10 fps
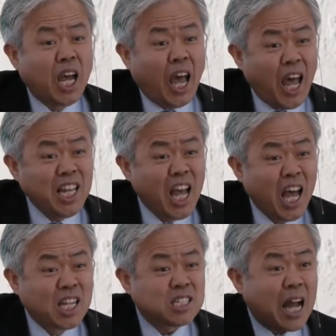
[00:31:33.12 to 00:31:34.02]

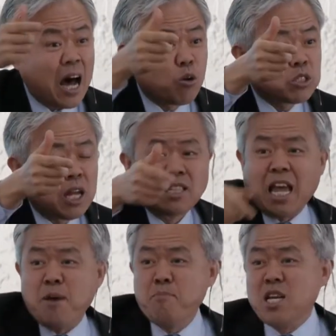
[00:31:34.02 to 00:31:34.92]
And thousand.
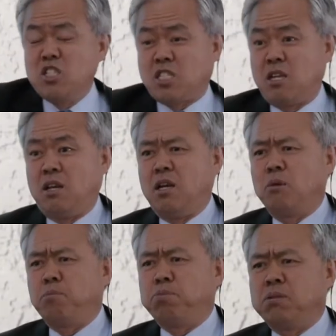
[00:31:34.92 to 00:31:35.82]
That means
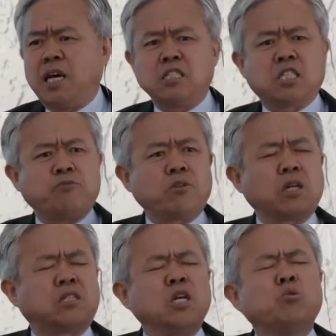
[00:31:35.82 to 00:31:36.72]
plentiful
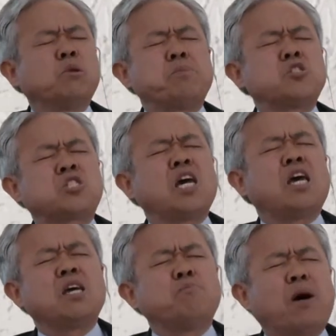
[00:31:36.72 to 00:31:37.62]
that they will be
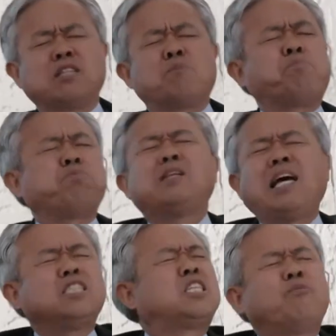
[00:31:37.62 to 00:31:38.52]
saved by the
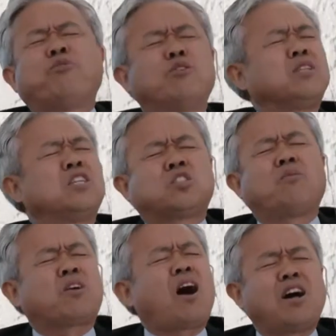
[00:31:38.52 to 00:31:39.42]
plentifulness
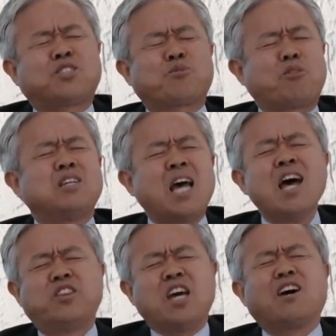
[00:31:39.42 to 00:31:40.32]
of God's grace.
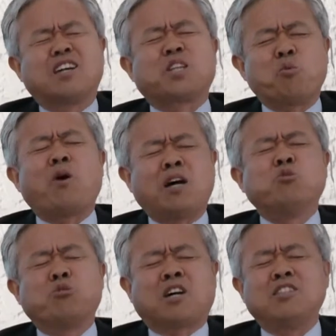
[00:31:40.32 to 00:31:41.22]
They are the
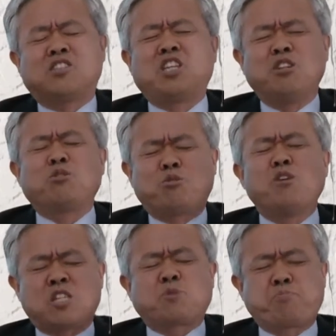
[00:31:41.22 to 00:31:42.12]
one who continue
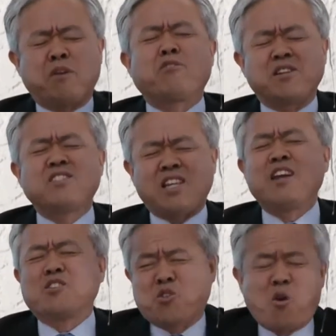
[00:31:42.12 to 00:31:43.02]
to experience
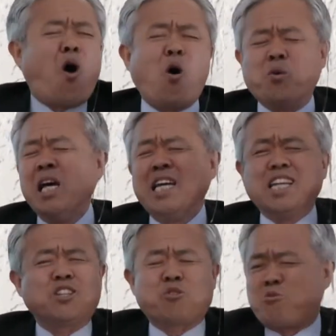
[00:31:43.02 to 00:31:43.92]
and grow
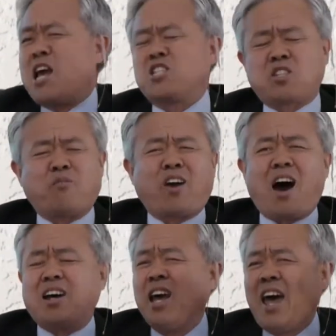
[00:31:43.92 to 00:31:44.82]
in the grace of
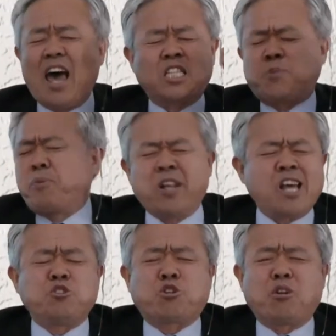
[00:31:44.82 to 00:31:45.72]
God
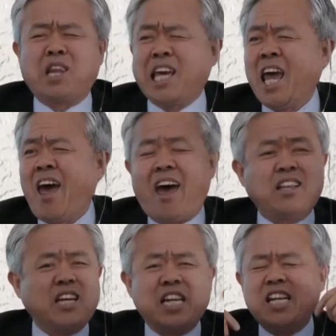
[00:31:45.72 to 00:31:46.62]
exponentially
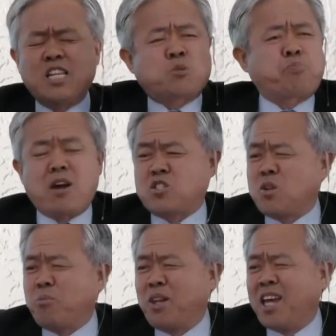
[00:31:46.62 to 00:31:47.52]
and then
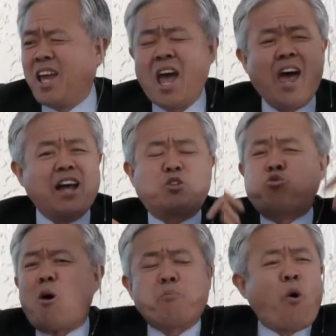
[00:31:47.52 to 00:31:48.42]
inexpressibly and
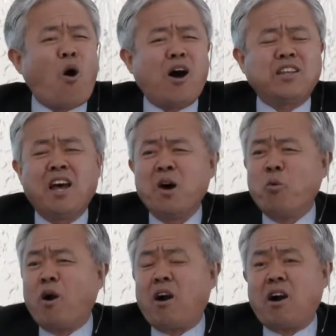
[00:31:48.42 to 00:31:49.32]
to a point
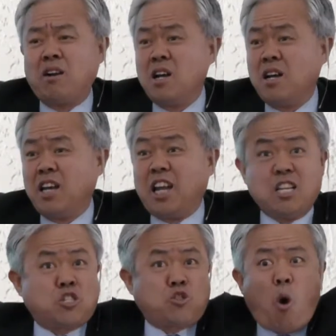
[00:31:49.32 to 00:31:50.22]
where it
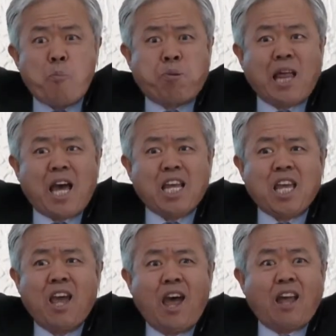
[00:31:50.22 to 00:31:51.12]
is so plenty
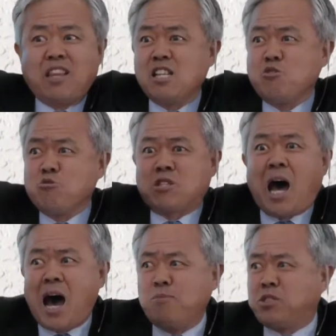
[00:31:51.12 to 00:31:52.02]
and then you
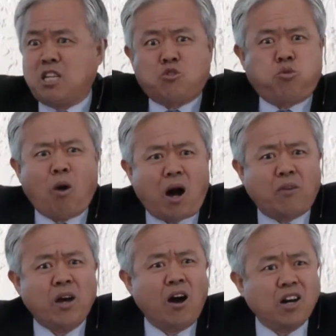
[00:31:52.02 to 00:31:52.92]
times it
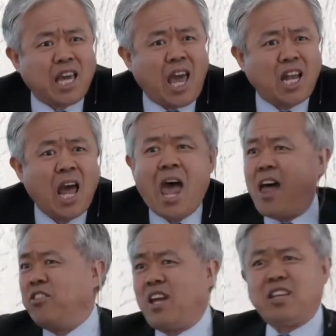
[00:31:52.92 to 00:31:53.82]
12 again
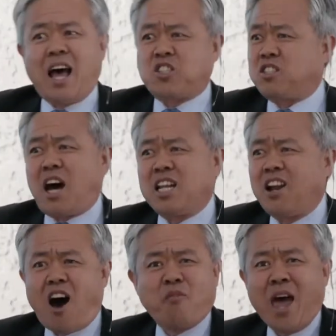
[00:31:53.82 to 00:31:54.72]
and then that's not
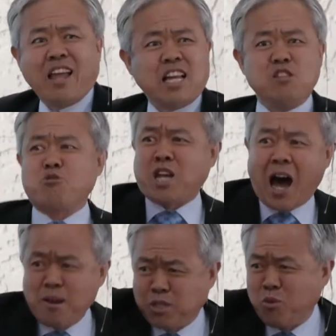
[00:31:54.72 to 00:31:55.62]
enough and then you
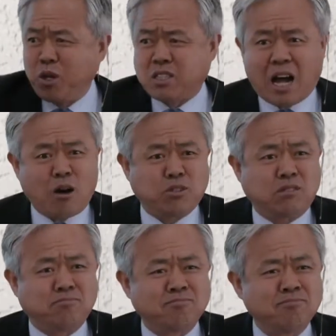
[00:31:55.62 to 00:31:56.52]
times it with
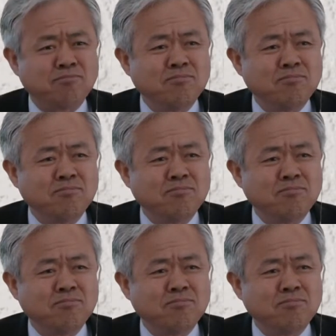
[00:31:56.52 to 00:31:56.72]
1000.